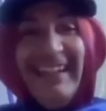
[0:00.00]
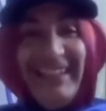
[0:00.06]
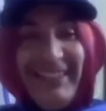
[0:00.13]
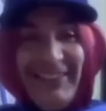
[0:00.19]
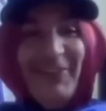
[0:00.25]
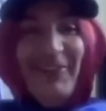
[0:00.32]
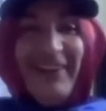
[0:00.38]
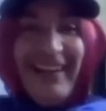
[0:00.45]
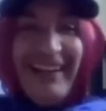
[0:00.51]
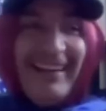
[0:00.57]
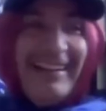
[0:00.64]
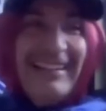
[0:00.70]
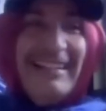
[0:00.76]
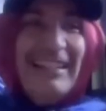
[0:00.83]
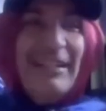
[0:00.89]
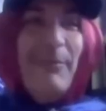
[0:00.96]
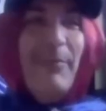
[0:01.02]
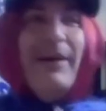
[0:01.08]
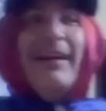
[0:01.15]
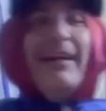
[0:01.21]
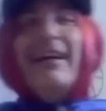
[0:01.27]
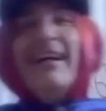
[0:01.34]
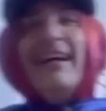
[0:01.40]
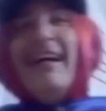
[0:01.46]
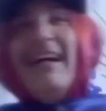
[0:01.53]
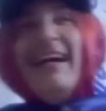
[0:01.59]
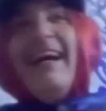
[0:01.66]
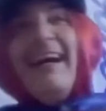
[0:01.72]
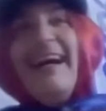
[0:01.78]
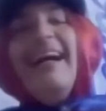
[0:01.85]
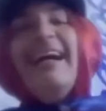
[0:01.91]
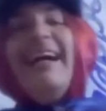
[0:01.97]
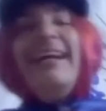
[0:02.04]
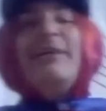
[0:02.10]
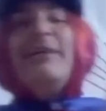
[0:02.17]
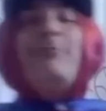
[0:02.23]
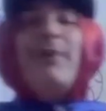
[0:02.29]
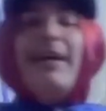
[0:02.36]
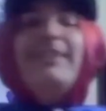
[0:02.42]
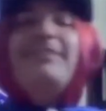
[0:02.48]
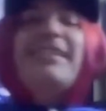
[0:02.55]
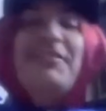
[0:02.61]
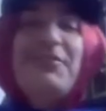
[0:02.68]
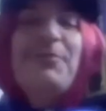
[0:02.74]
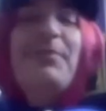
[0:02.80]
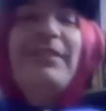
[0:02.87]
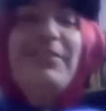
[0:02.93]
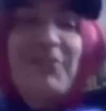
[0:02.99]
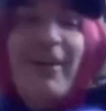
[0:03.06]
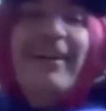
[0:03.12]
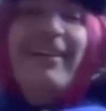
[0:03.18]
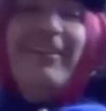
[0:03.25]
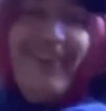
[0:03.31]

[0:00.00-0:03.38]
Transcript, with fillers: You yeah. know, uh, but I, I, I tend to be shy,